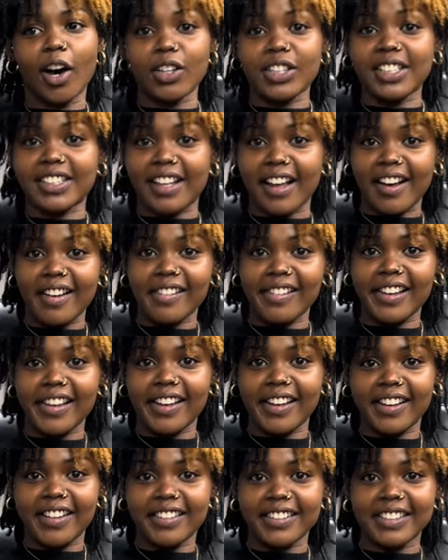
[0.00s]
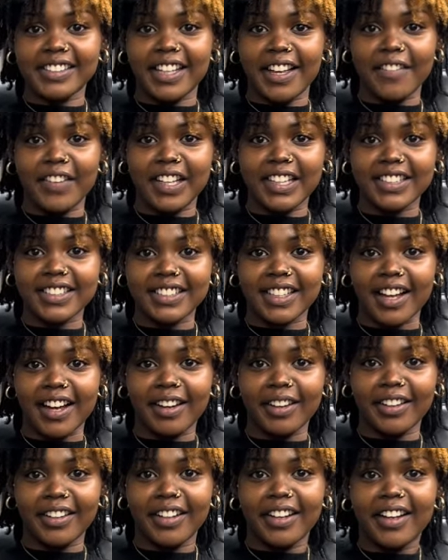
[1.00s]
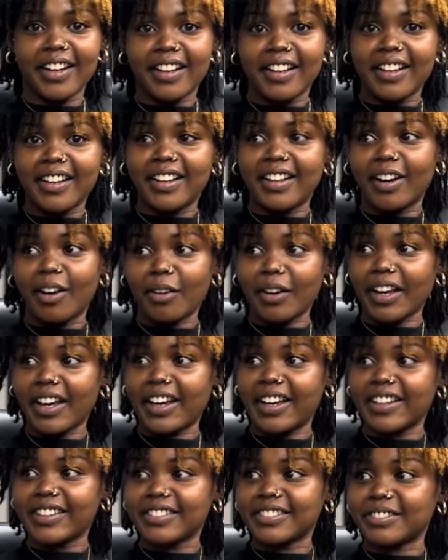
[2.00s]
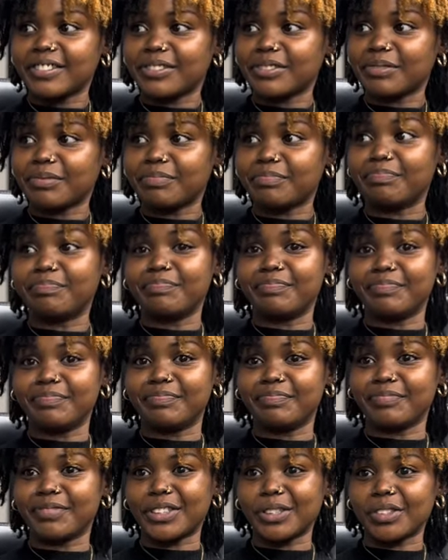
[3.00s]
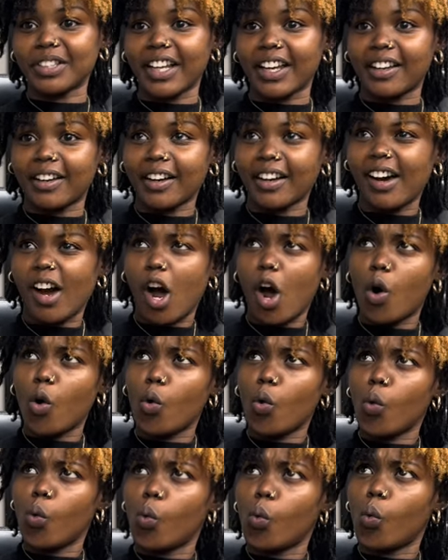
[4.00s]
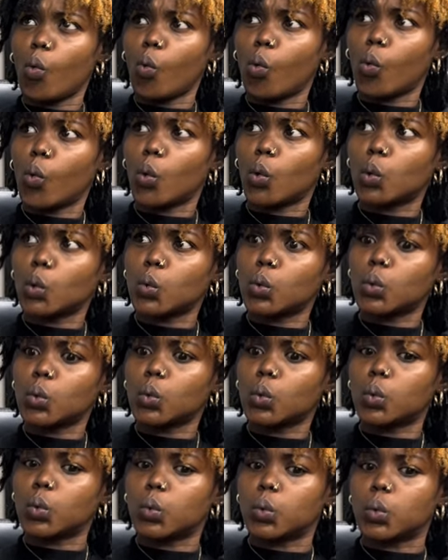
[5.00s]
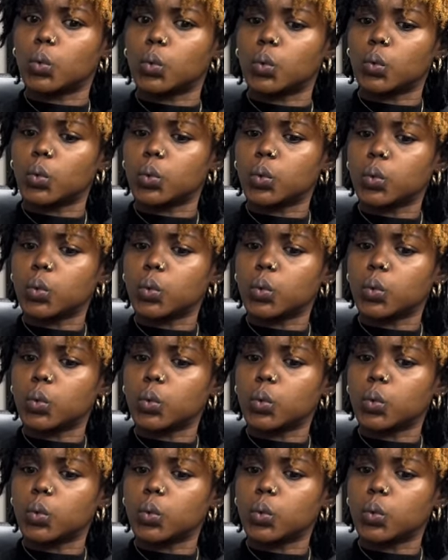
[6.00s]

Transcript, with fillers: Oh, we love that. And she was quick with her answer. She knew. She okay. got asked that a lot. Mm-hmm. She was like, mm-hmm. oh. Mm. She grew